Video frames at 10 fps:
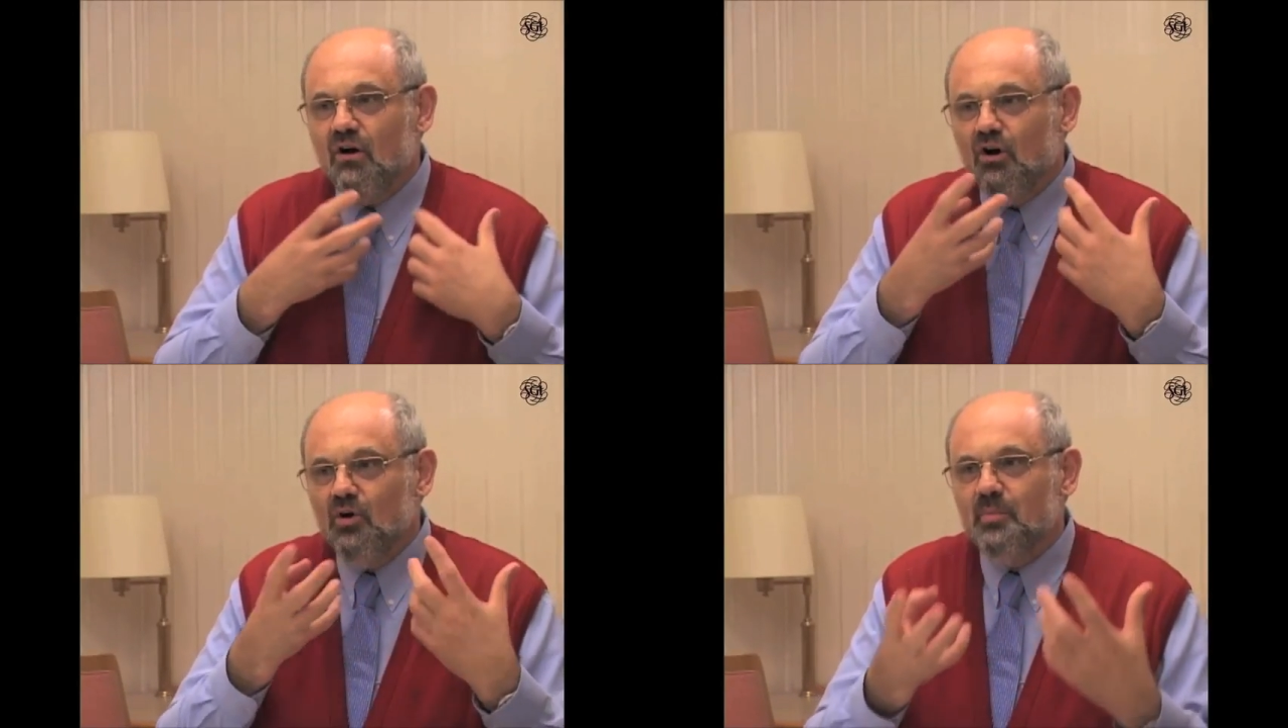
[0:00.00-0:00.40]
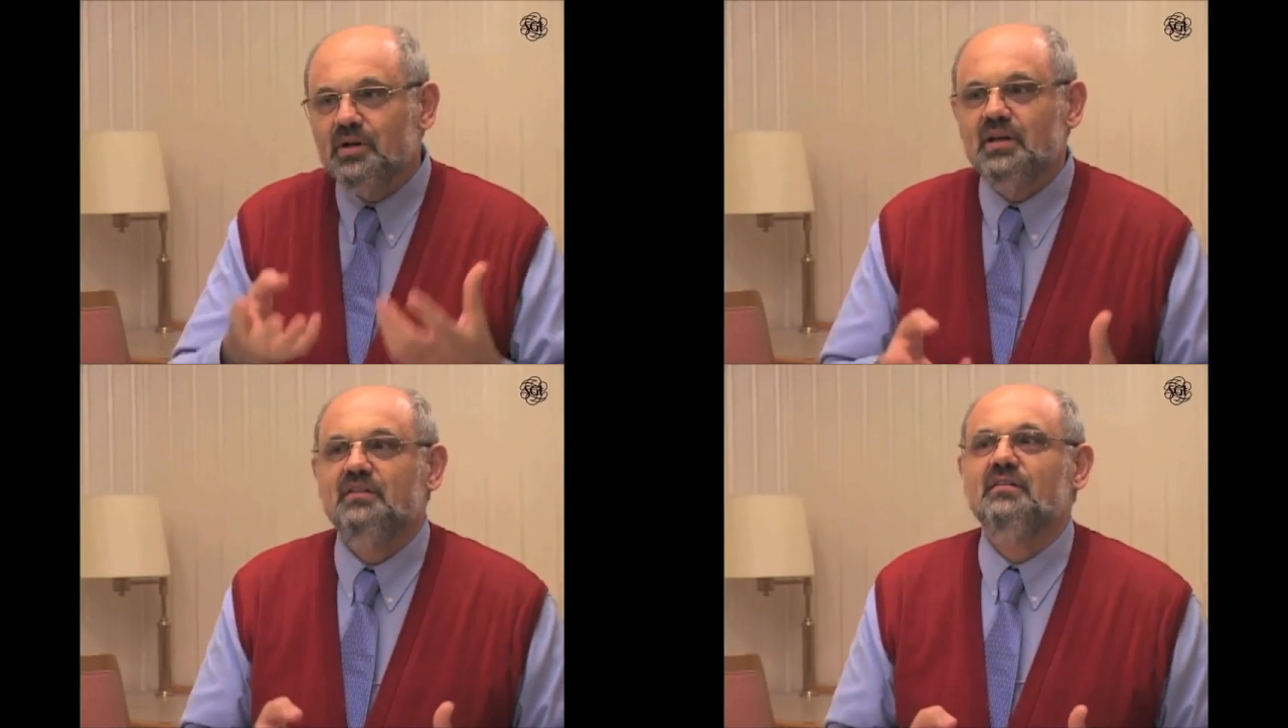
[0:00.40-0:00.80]

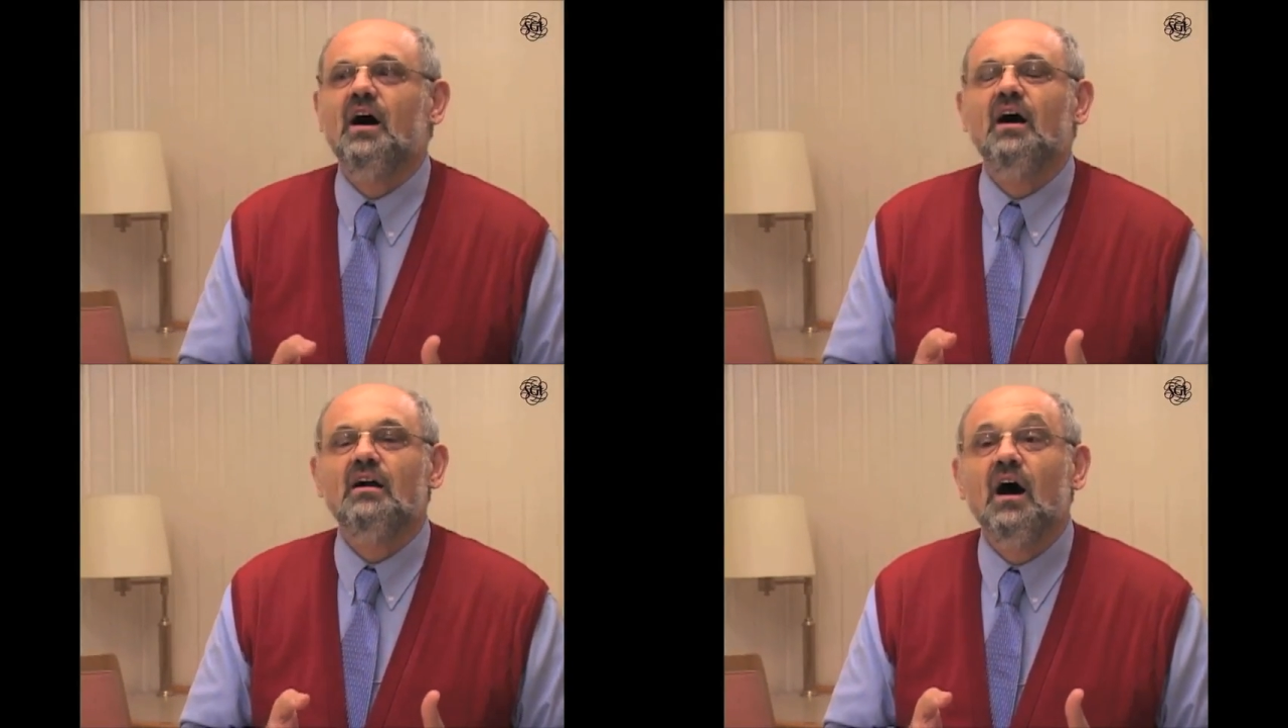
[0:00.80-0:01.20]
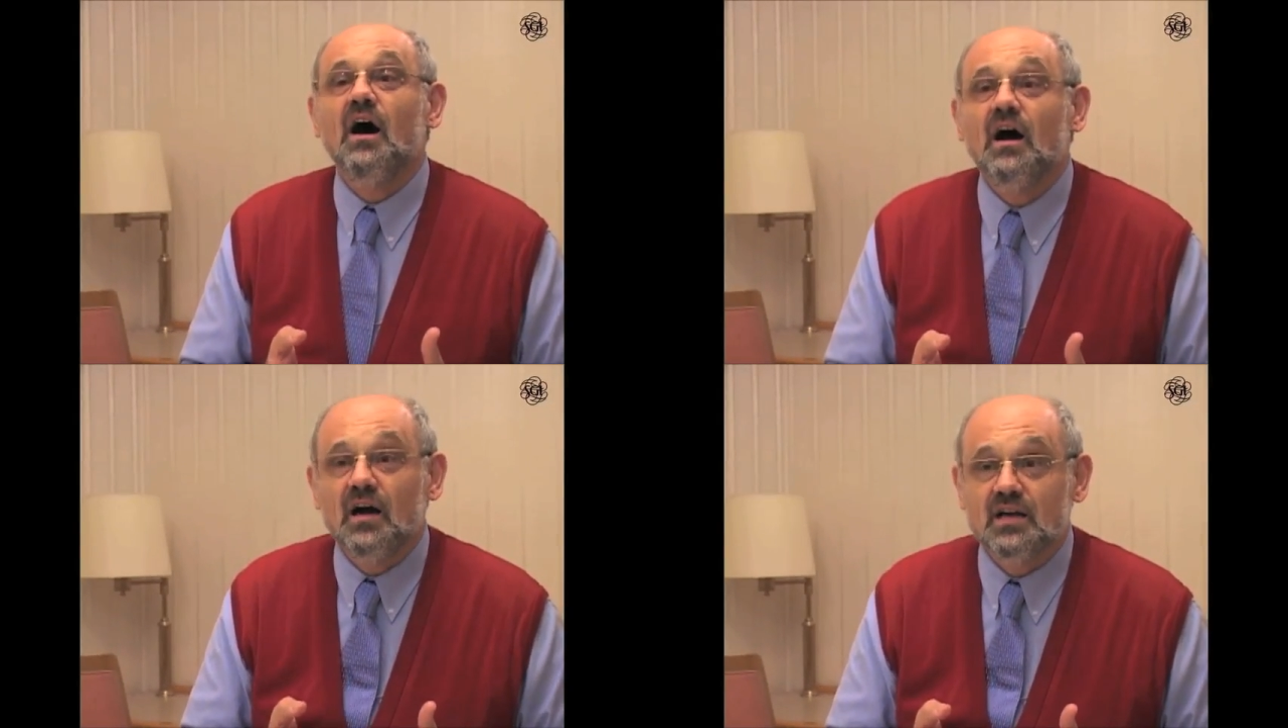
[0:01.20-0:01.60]
open is our
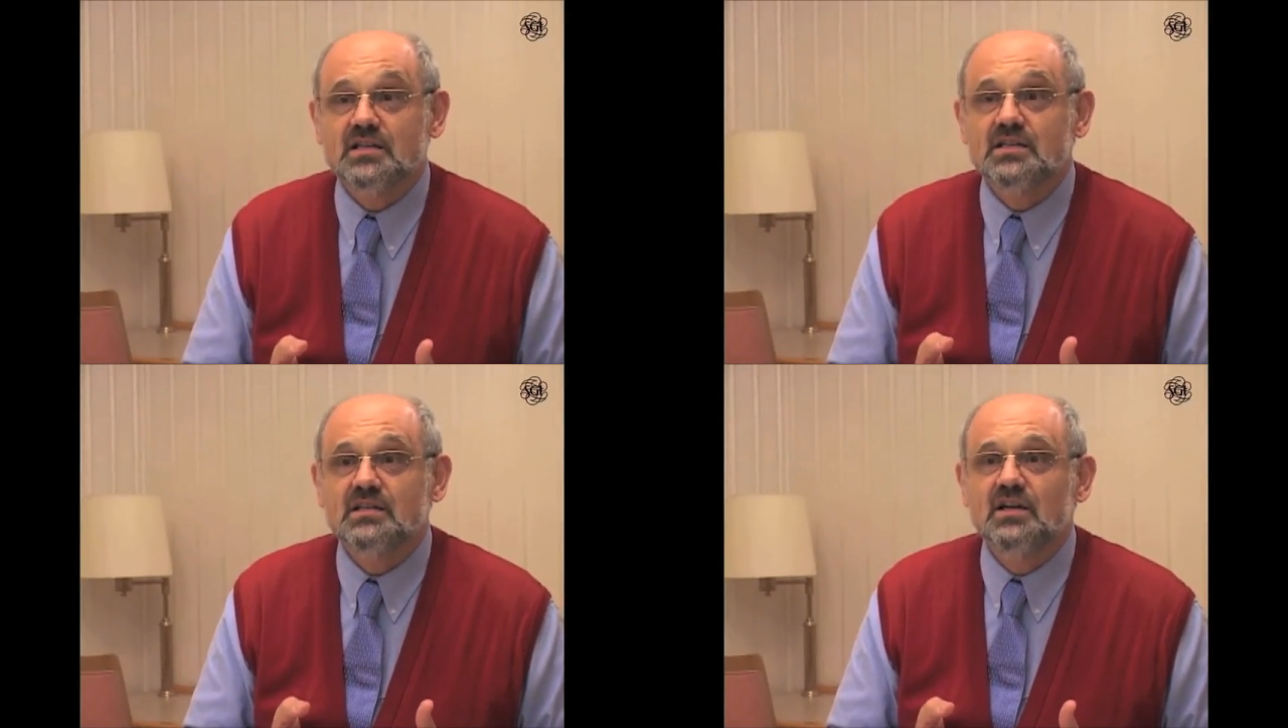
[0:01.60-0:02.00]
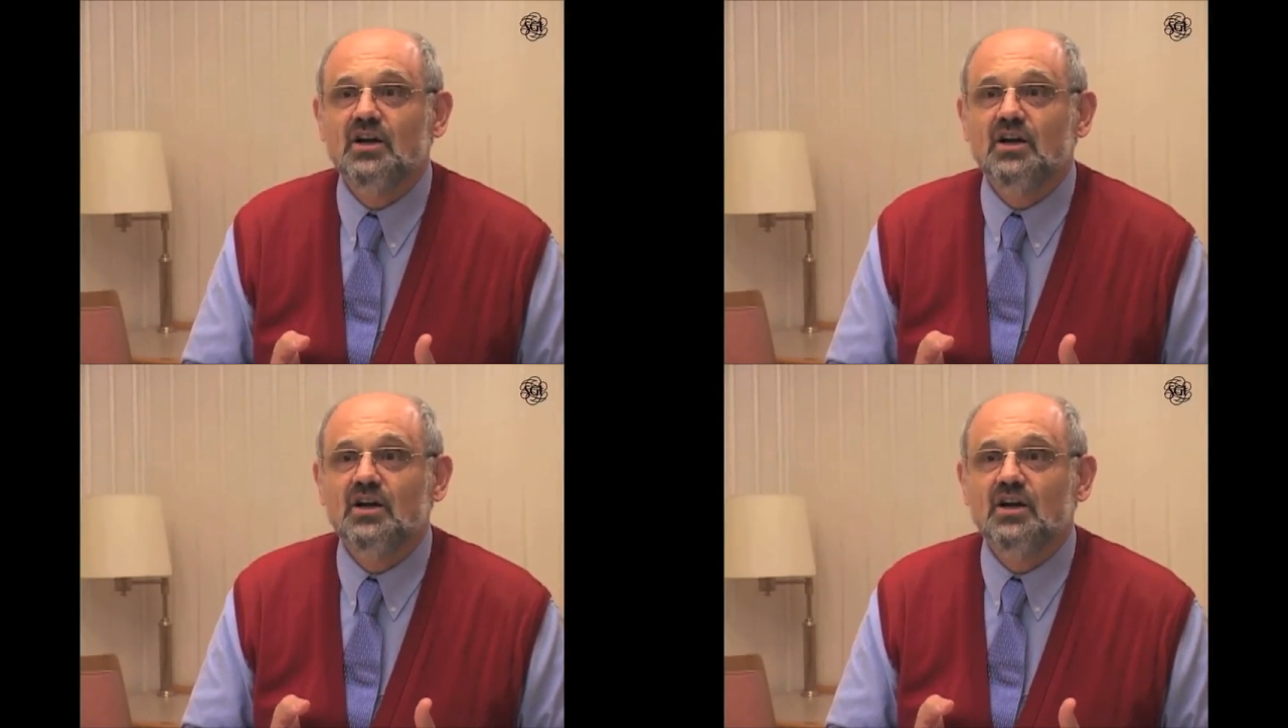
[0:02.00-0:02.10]
heart